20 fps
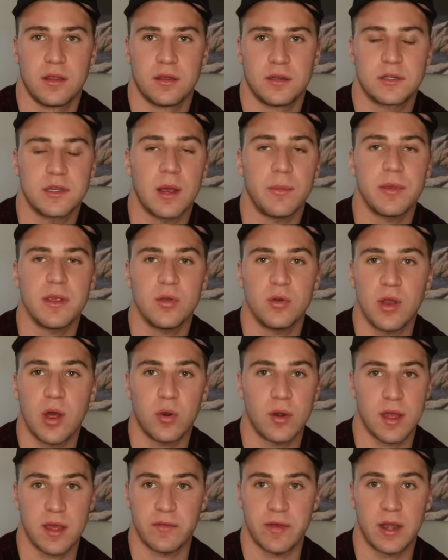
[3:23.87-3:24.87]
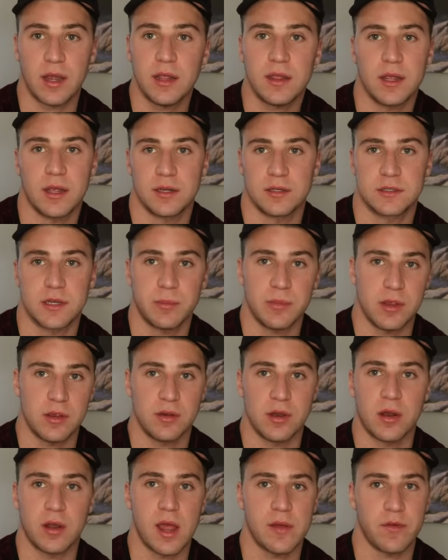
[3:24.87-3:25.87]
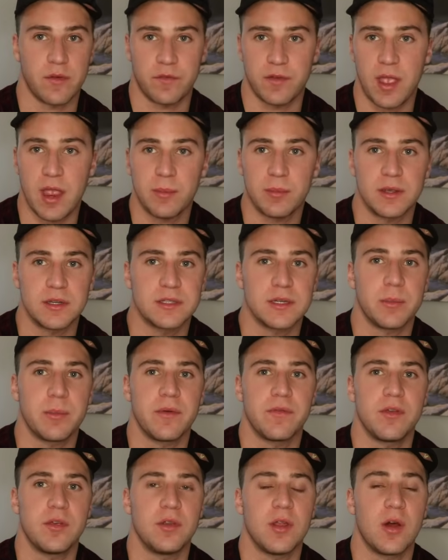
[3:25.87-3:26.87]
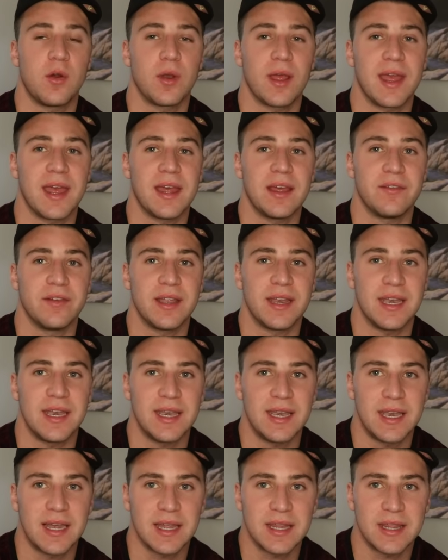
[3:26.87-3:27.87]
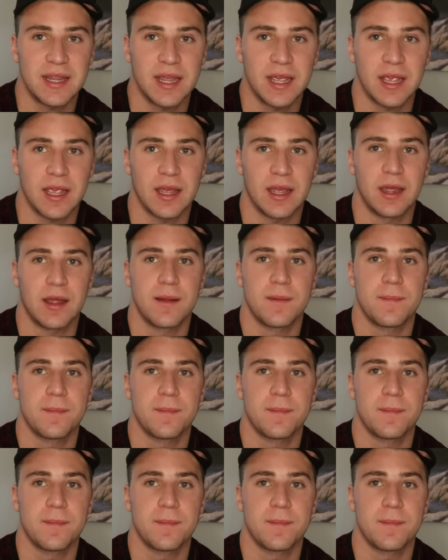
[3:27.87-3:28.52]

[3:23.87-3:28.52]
Some of you don't have anything. Some of you don't have a family. Some of you don't have nothing.